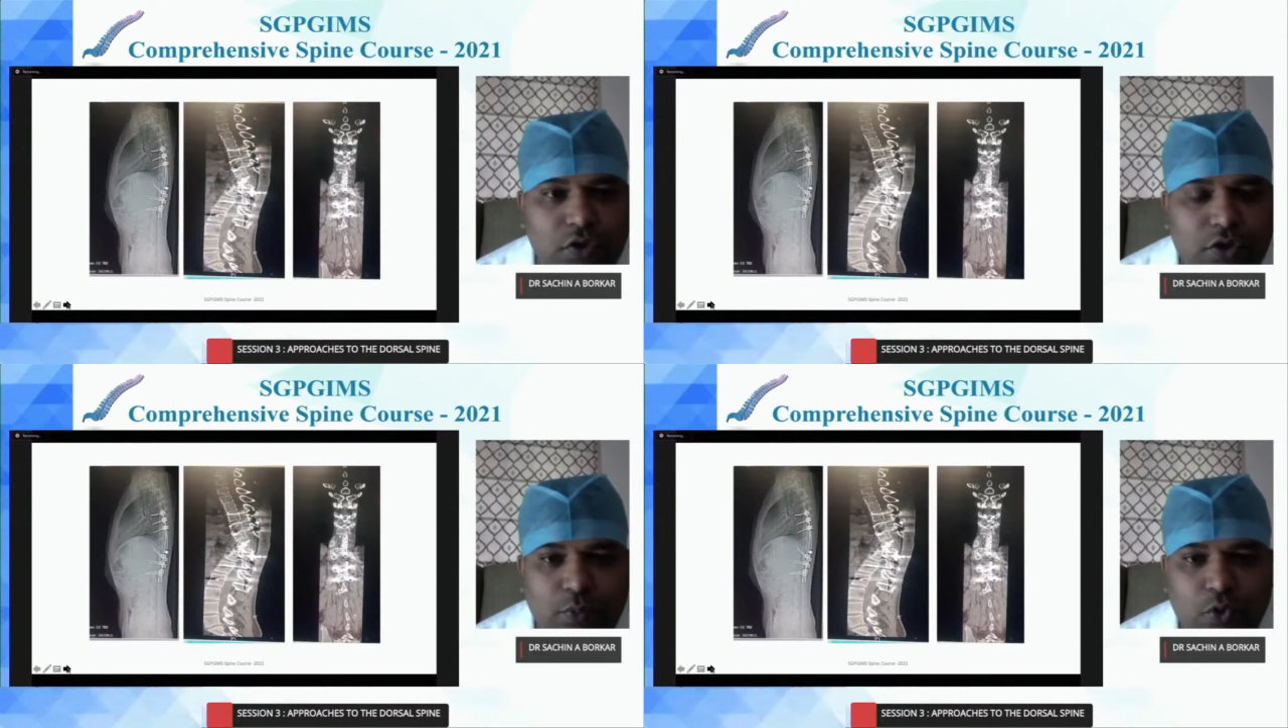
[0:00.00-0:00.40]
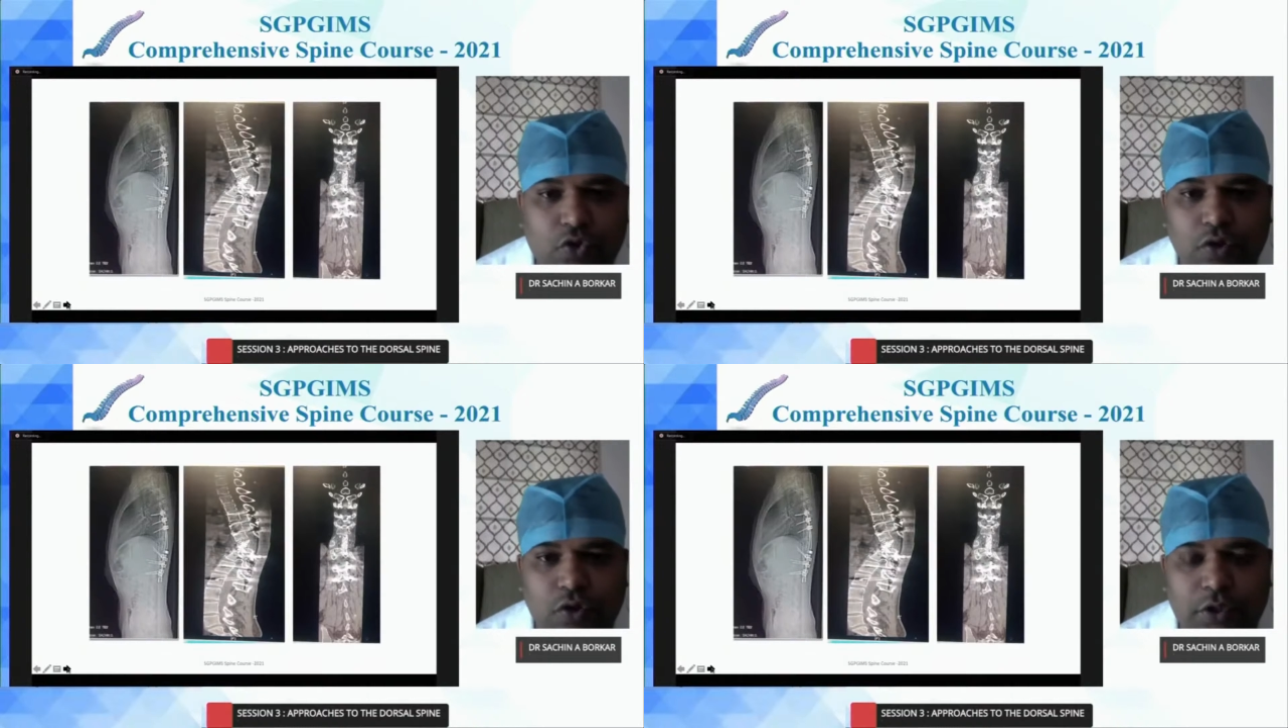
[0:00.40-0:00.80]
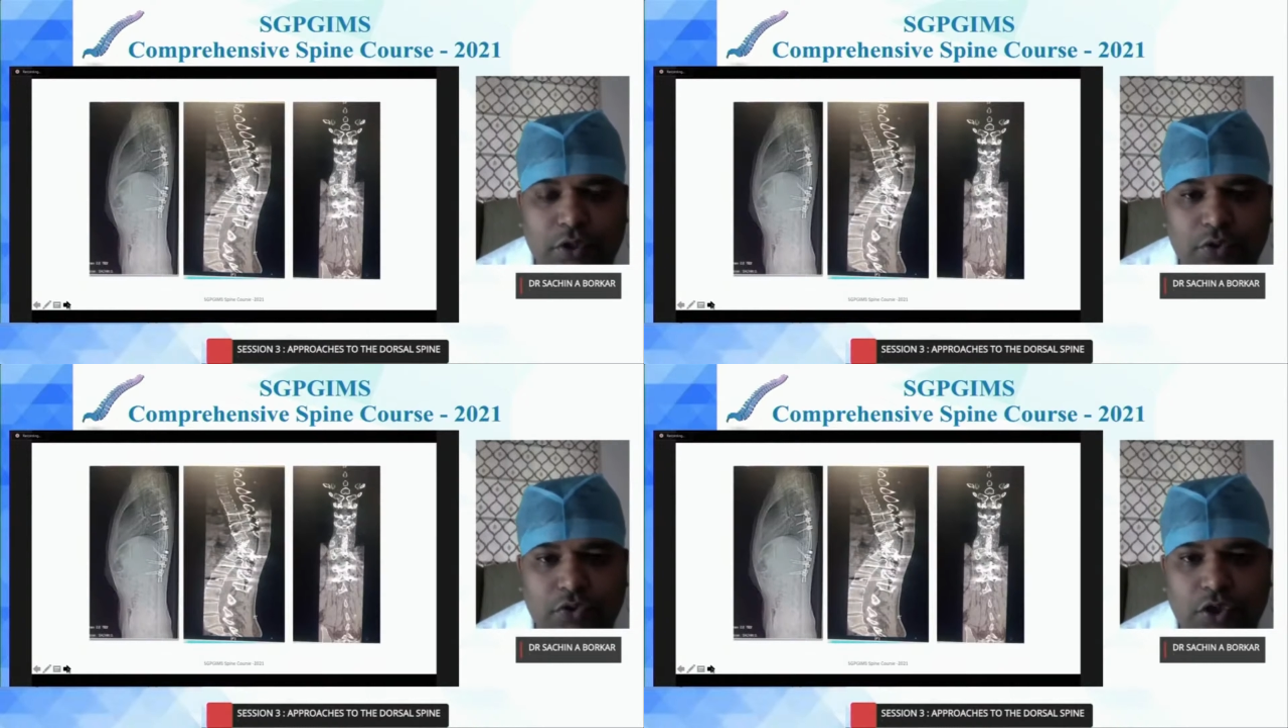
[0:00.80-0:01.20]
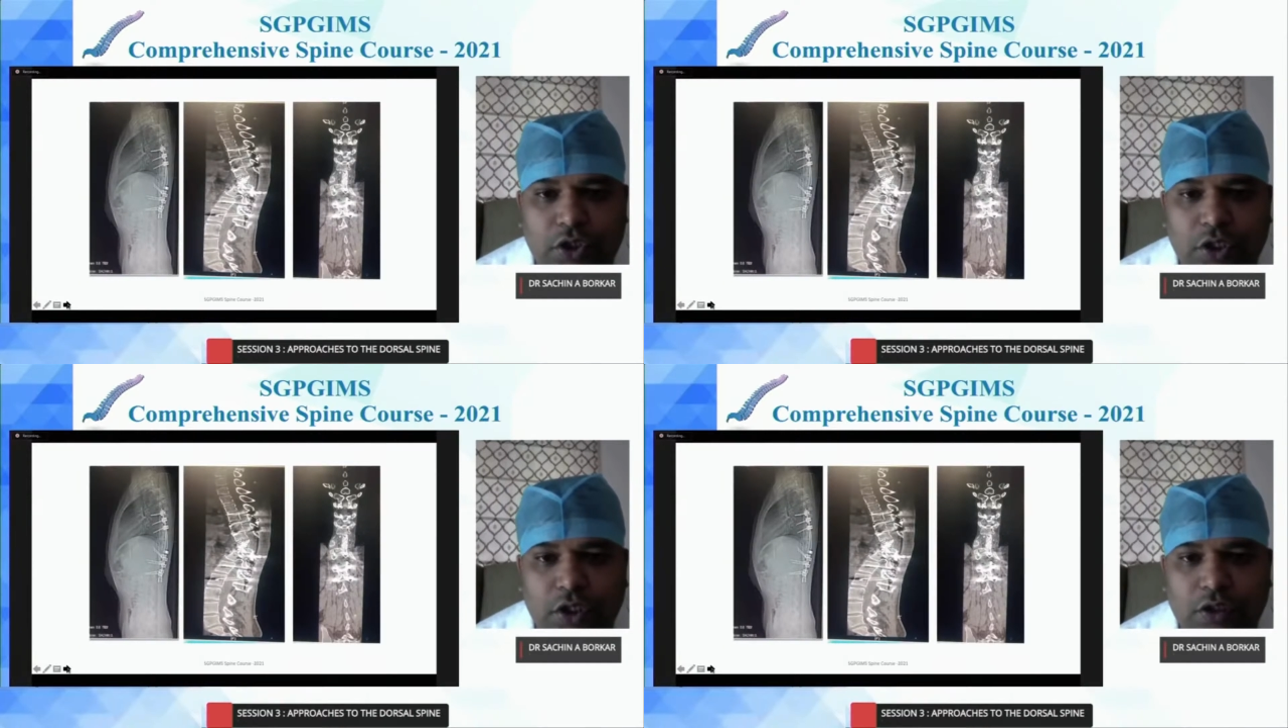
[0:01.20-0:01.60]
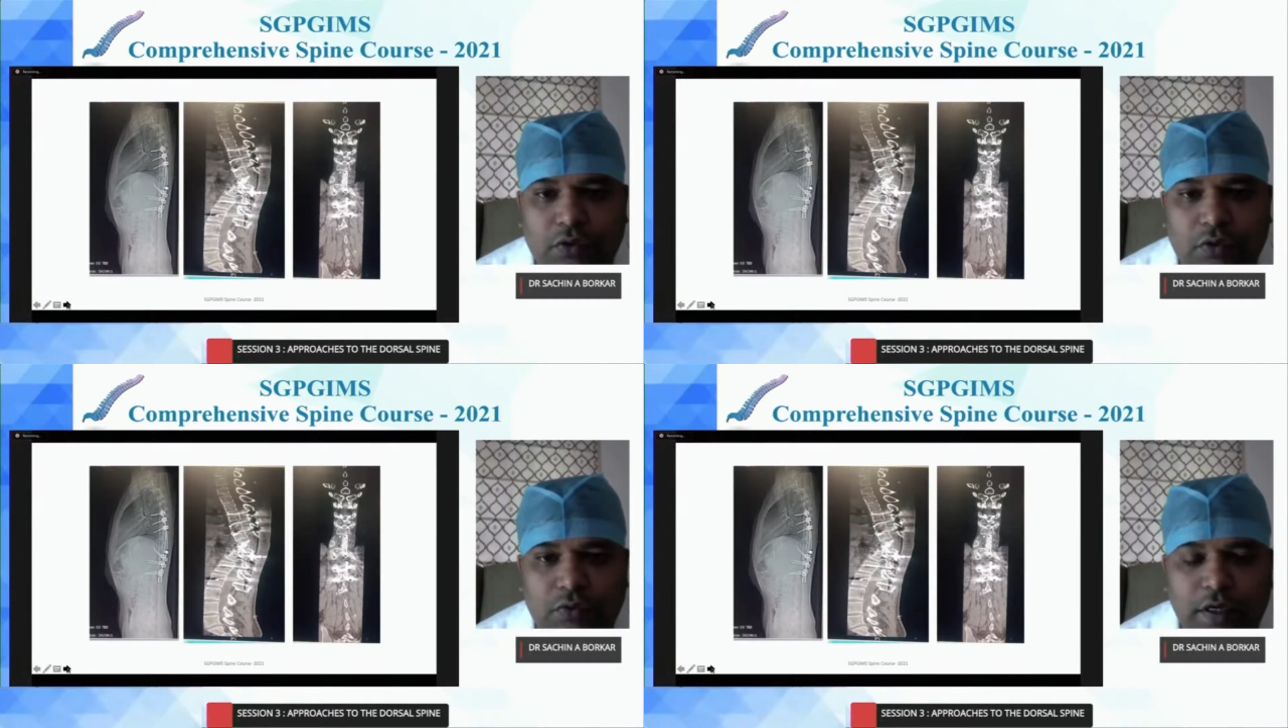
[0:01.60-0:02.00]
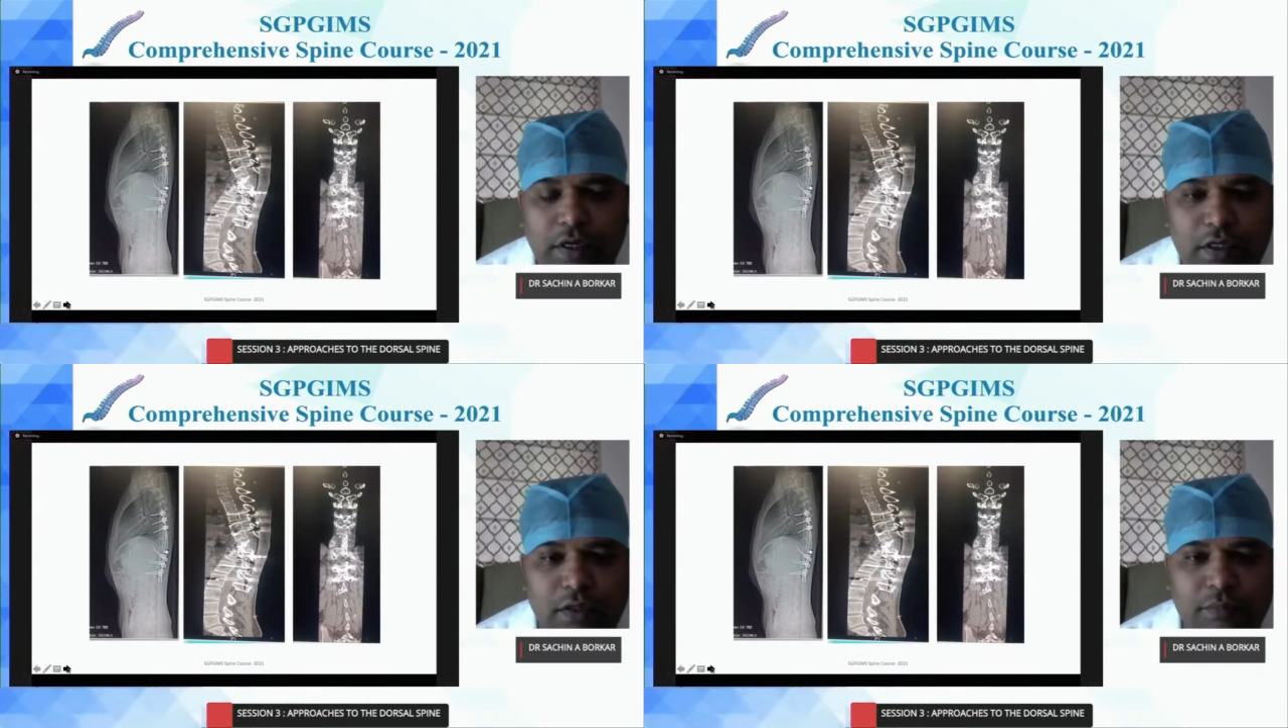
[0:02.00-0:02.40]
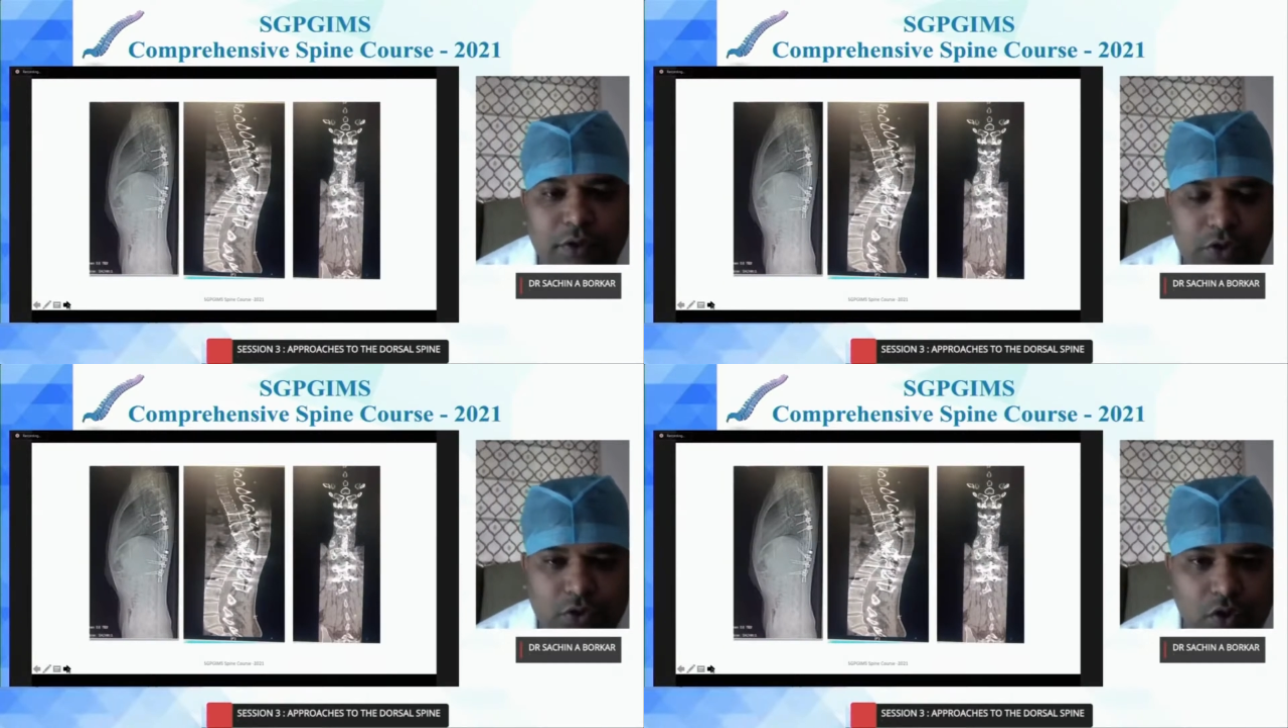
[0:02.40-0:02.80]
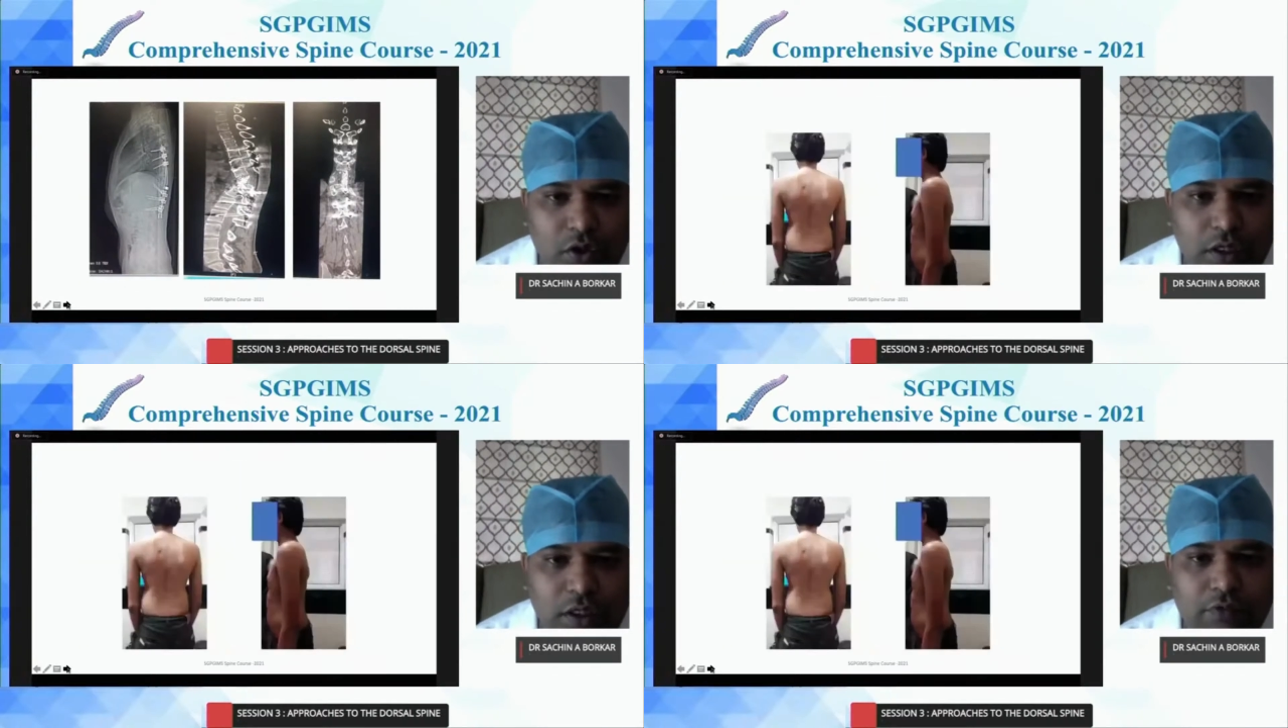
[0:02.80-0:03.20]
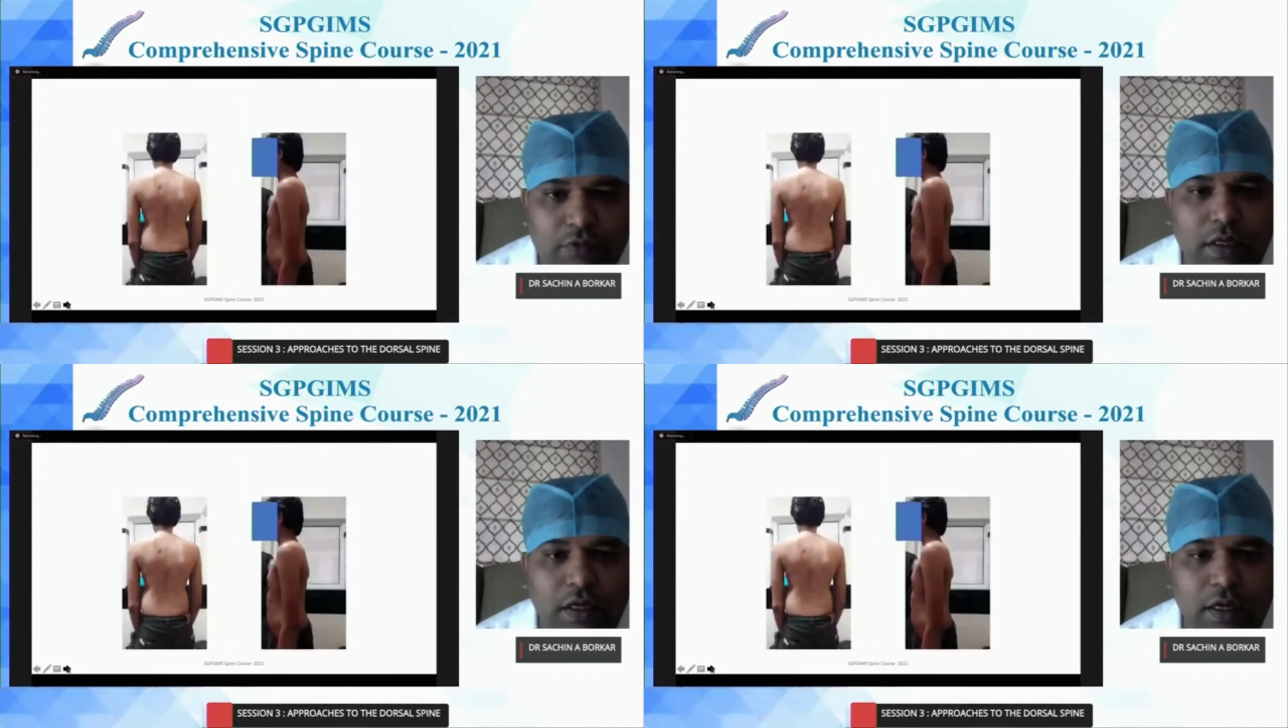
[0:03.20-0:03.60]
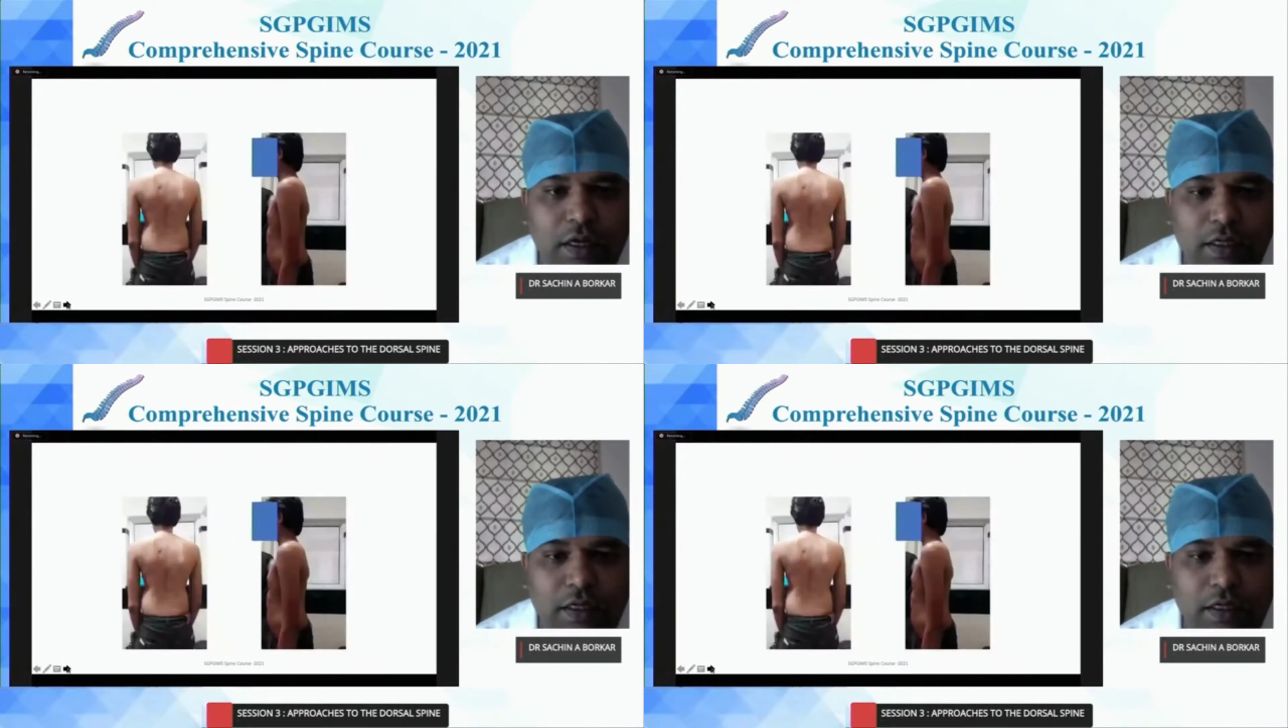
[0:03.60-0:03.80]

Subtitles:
post-operative CT, well decompressed cord and well aligned.